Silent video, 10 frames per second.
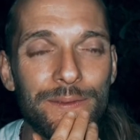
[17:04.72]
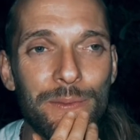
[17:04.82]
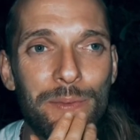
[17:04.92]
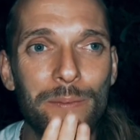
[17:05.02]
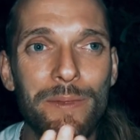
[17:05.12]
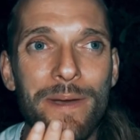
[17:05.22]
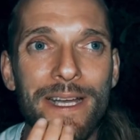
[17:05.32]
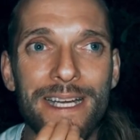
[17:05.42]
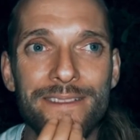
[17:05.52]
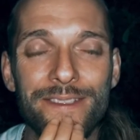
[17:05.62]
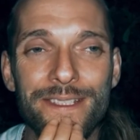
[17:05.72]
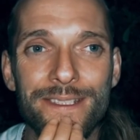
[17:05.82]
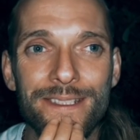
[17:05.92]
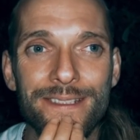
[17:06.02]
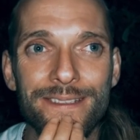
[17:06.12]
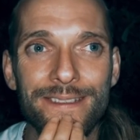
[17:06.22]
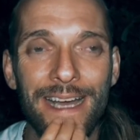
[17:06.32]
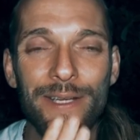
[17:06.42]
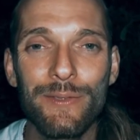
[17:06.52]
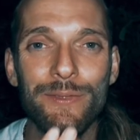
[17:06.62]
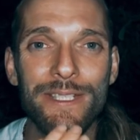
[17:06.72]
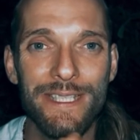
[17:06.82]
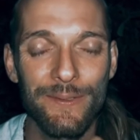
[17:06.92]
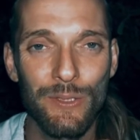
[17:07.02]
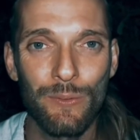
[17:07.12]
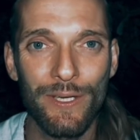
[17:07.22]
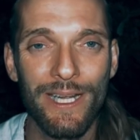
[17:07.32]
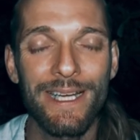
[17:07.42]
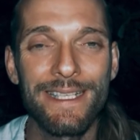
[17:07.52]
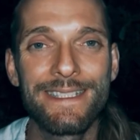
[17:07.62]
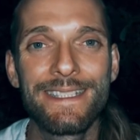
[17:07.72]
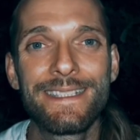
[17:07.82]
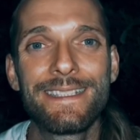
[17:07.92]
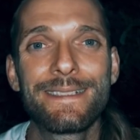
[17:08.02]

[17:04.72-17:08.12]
the problem I have is I can only tell you what I did.